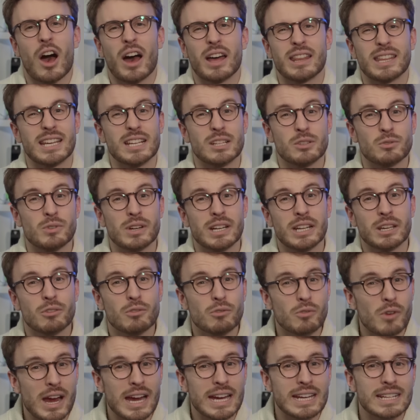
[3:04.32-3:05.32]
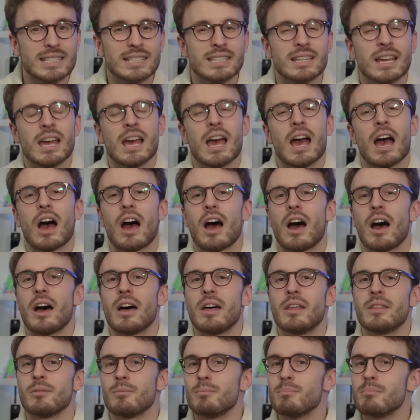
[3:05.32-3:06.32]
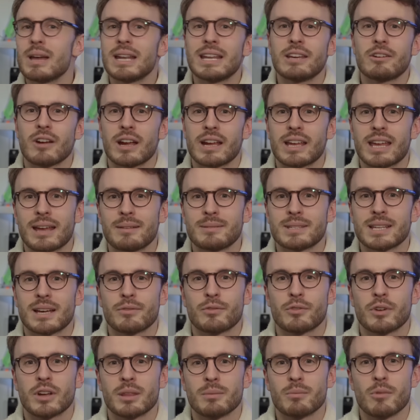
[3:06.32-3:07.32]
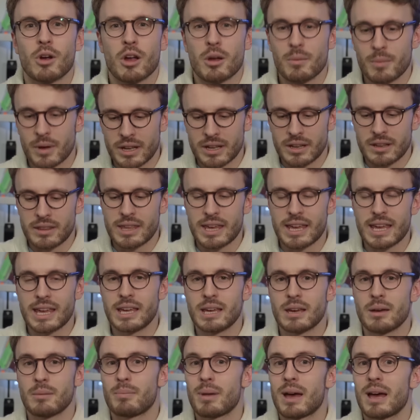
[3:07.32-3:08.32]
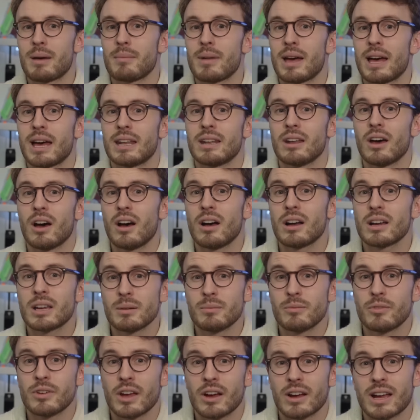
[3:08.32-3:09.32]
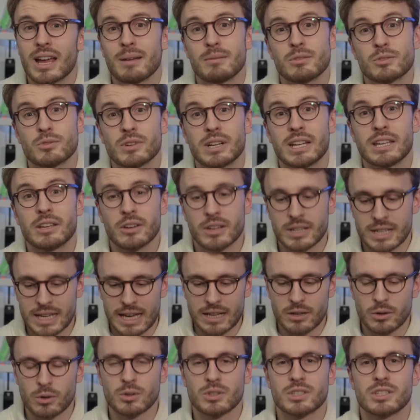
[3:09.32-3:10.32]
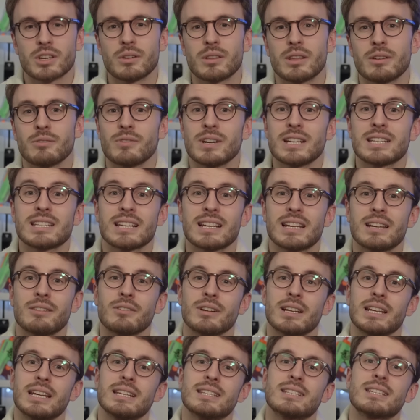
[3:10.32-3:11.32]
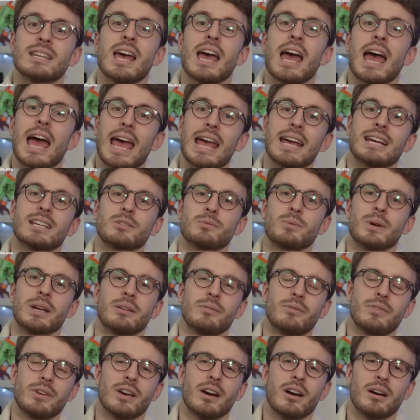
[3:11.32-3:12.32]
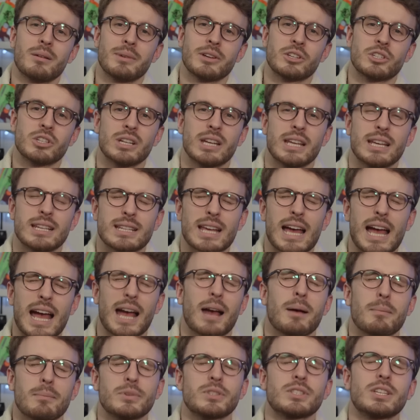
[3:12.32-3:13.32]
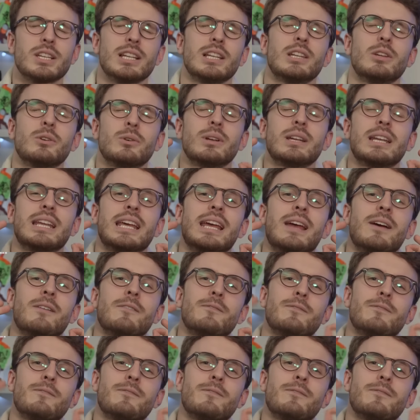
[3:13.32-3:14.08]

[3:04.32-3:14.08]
I think it's really great. Uh, there are many great games out for it at the moment. The Batman Arkham VR game is really good, and also the recently released X-Wing VR mission is absolutely